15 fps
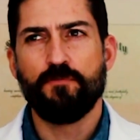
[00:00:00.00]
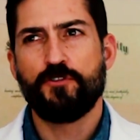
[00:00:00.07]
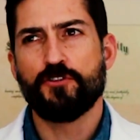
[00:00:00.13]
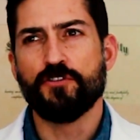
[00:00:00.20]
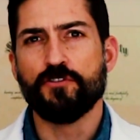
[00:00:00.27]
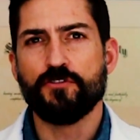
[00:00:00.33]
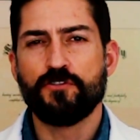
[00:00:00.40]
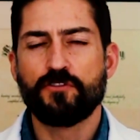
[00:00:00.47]

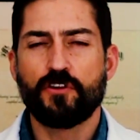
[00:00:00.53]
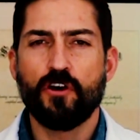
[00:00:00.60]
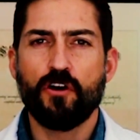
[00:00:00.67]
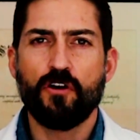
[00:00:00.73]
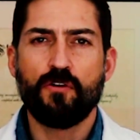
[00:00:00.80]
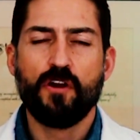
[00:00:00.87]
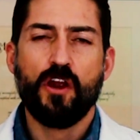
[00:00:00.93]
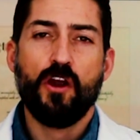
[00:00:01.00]
shouldn't
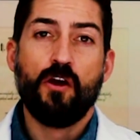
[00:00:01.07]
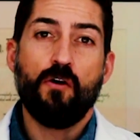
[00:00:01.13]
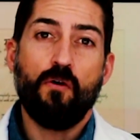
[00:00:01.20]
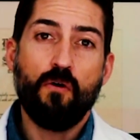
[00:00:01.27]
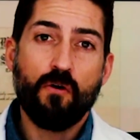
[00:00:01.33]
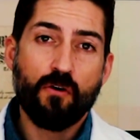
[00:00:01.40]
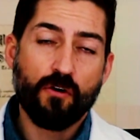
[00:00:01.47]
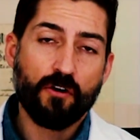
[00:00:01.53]
go.
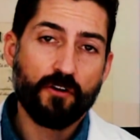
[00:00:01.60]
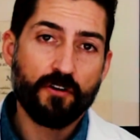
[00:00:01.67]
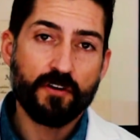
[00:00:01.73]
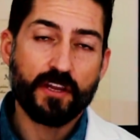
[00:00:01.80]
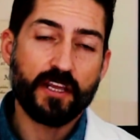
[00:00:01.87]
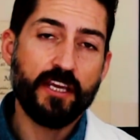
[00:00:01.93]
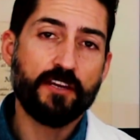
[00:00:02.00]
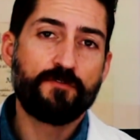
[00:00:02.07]

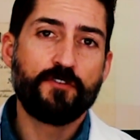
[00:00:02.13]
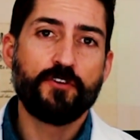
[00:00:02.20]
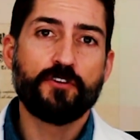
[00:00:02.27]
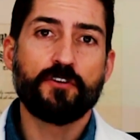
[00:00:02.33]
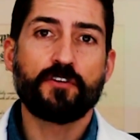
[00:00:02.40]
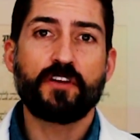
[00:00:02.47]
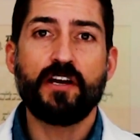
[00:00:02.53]
Or if you're